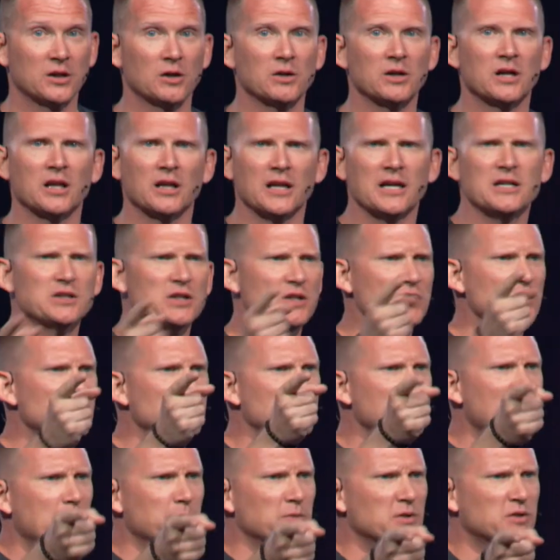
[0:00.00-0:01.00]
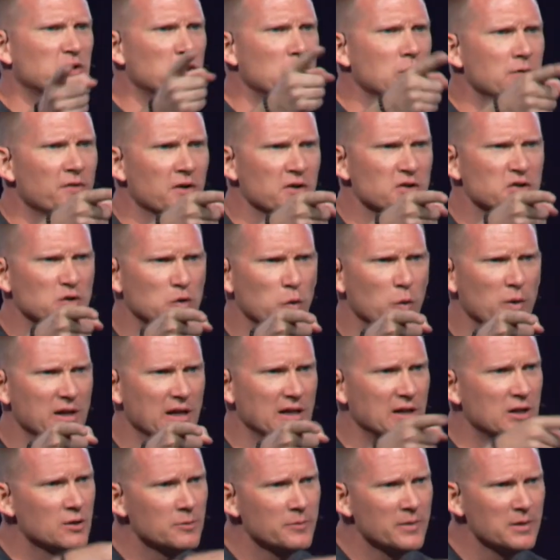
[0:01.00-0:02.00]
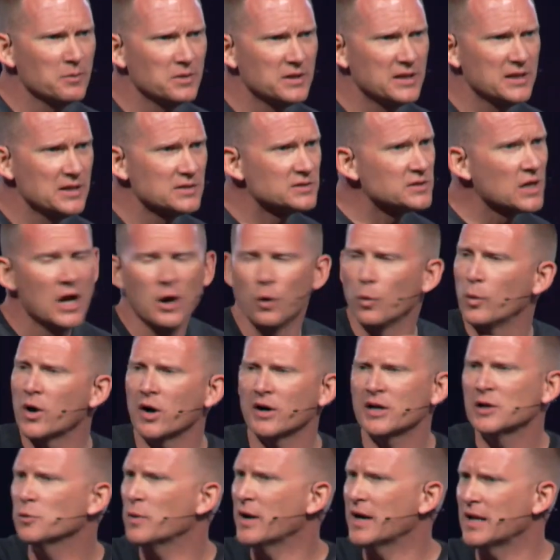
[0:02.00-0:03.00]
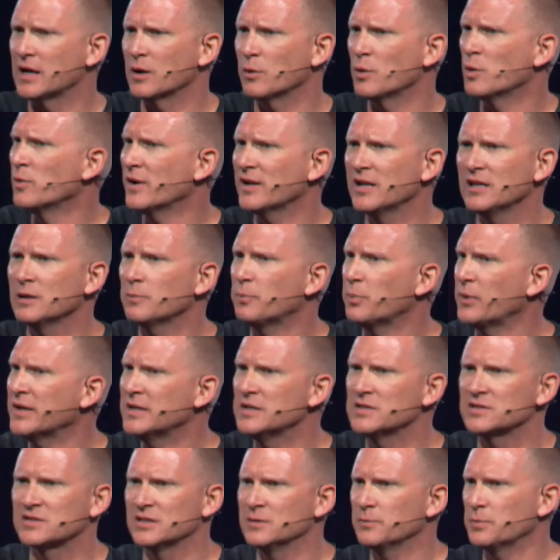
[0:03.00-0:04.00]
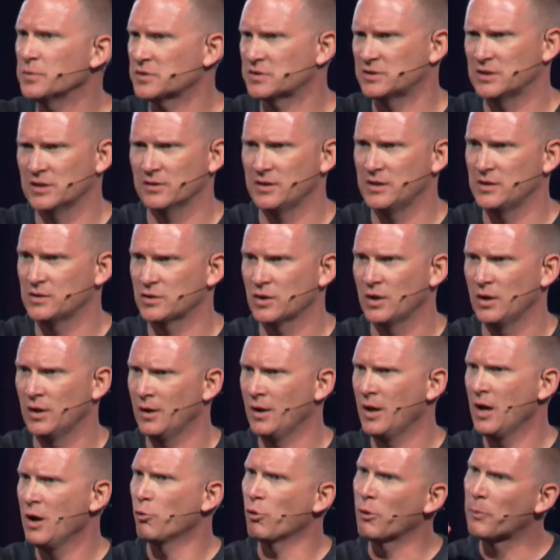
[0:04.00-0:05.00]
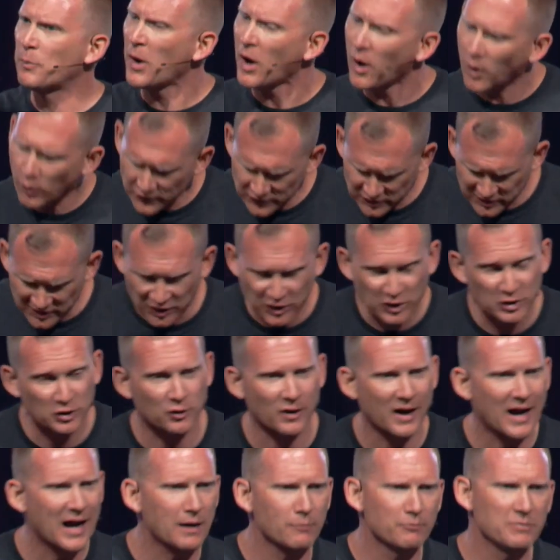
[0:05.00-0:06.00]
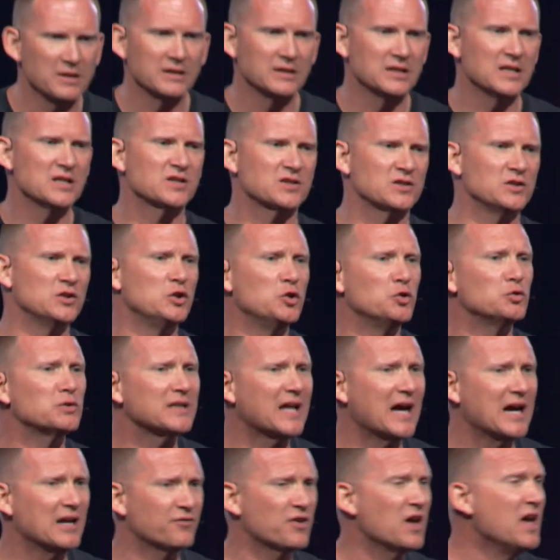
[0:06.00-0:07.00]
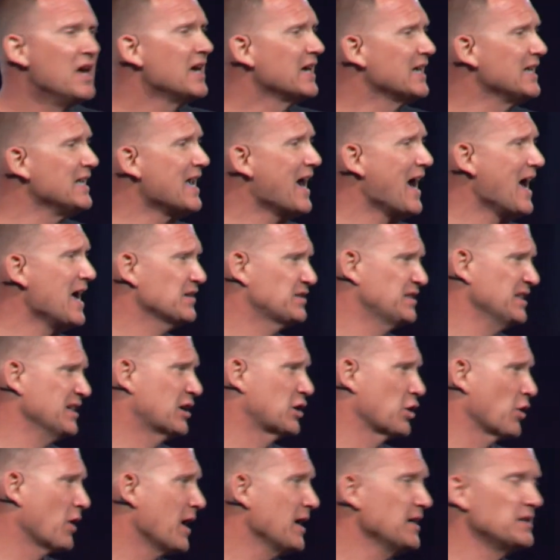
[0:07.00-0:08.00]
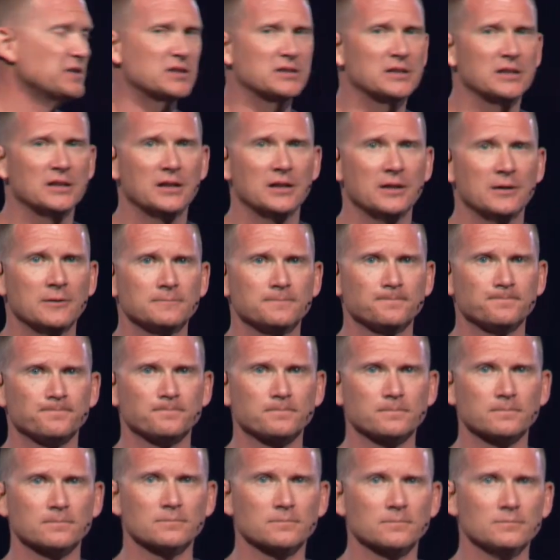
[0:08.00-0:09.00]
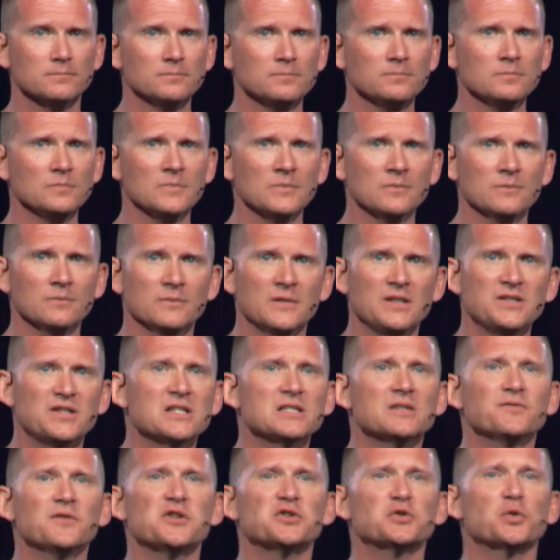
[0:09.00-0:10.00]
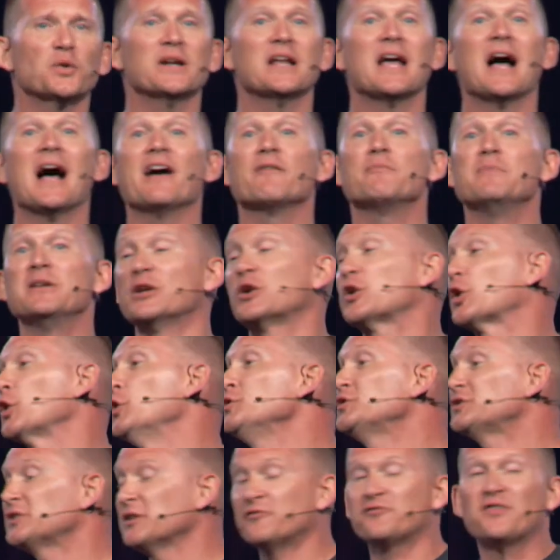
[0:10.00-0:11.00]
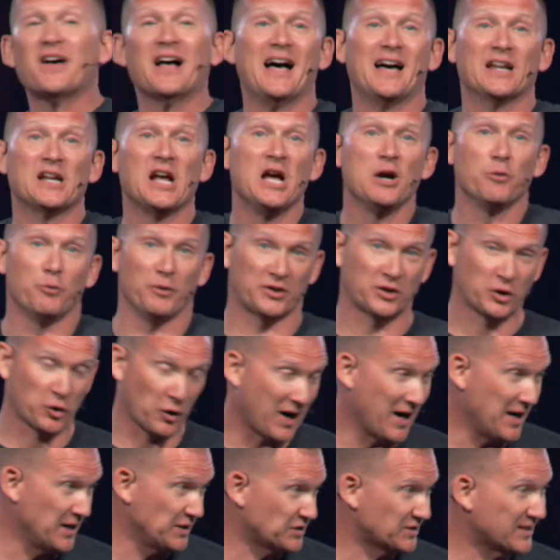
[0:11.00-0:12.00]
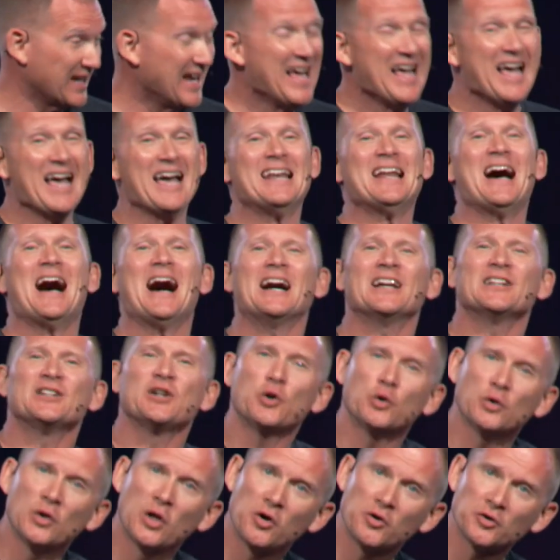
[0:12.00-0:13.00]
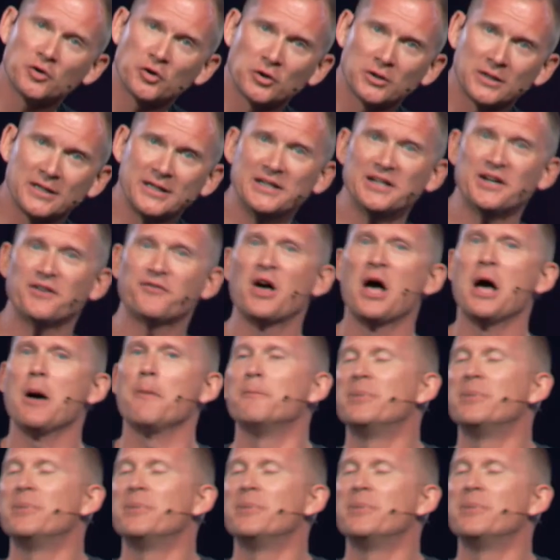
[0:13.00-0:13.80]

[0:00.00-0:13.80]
Go to Galatians chapter 2, verse 20. Do you remember this? We already read it. We read it in the Plain and Simple series, where Paul is describing this new life he has in Christ. He says in verse 20, I have been crucified with Christ, and I no longer live,